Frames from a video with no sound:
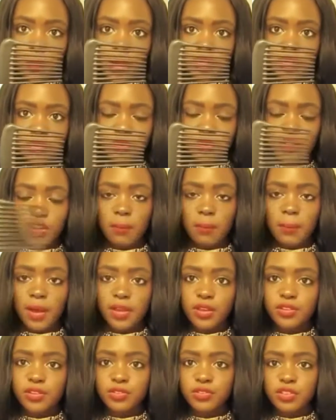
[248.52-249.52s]
Yeah, I mean,
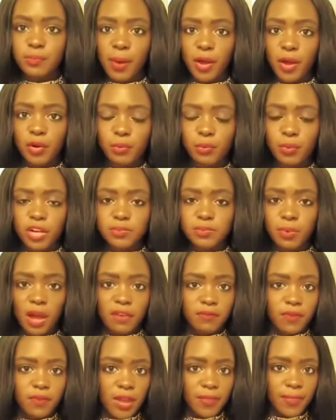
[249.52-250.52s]
this hair is really
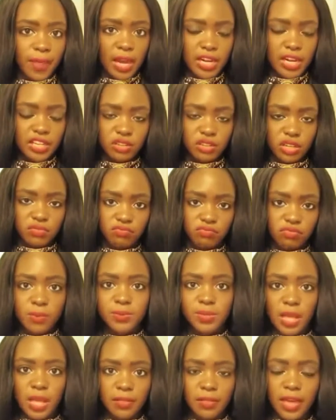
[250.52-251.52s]
good. This hair is literally
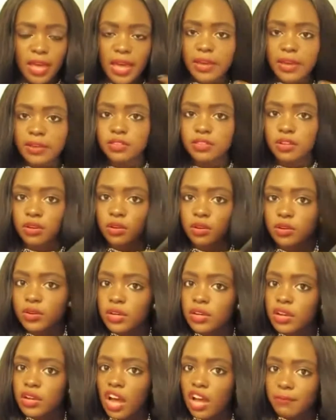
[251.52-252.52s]
6 months old.
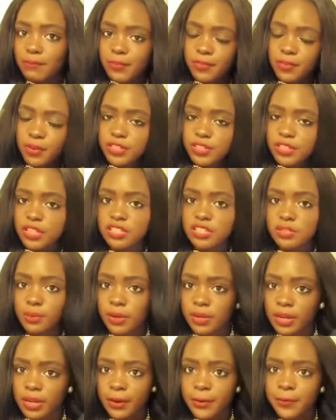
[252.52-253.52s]
I've literally had it in for
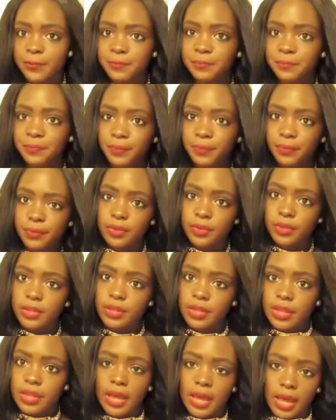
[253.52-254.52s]
6 months
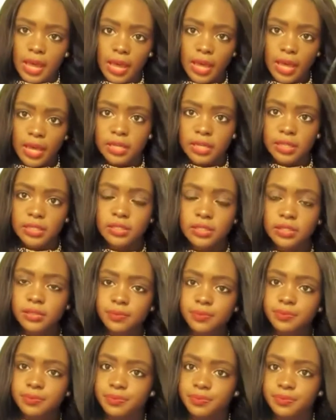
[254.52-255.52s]
straight. There was no breaks,
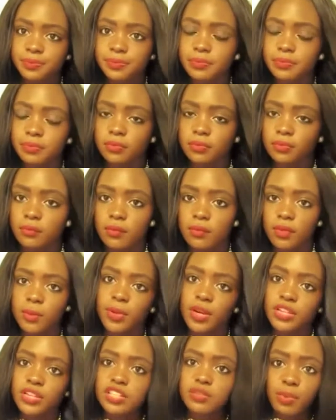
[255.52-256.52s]
nothing.
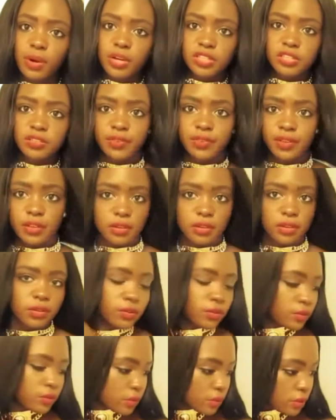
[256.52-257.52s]
This is what
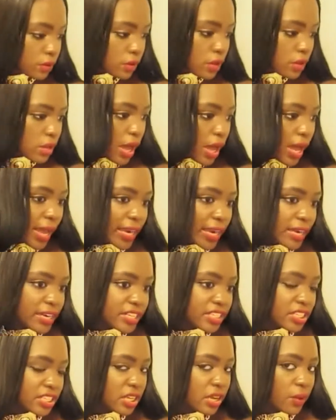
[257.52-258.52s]
it looks like. So
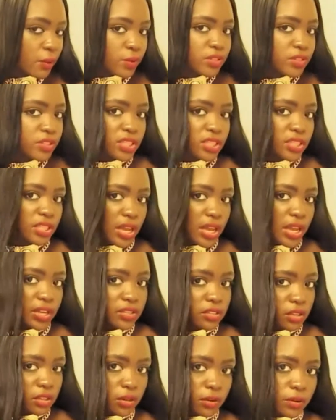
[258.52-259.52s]
let me move back.
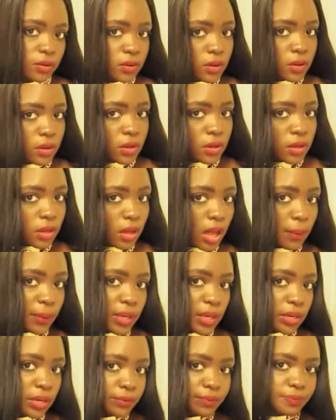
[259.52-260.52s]
It just looks
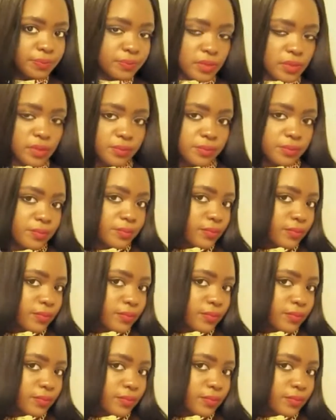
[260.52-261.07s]
like this.